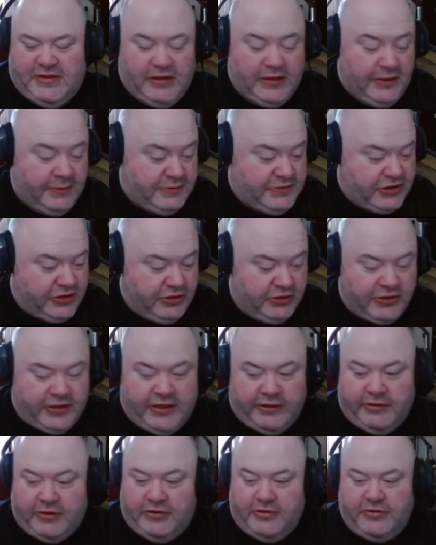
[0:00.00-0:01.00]
obscure
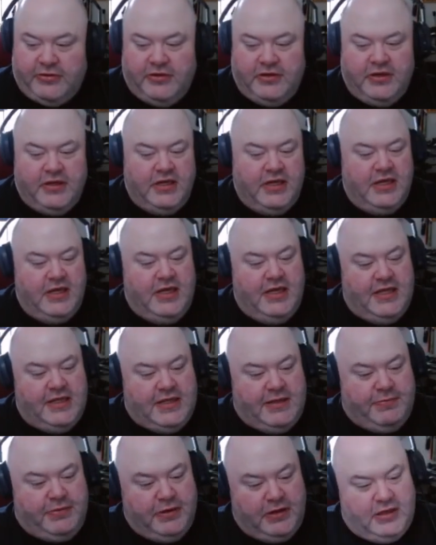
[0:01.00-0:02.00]
character.
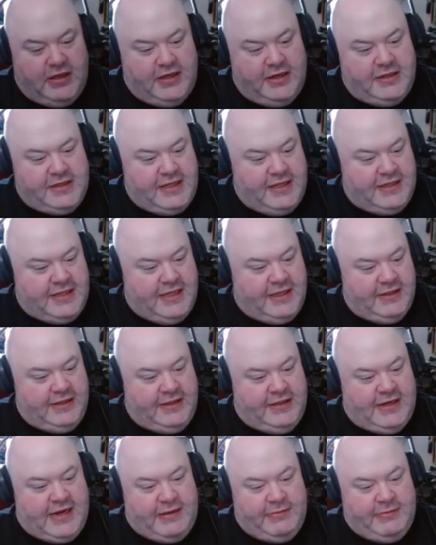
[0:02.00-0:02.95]
They put a lot of detail in.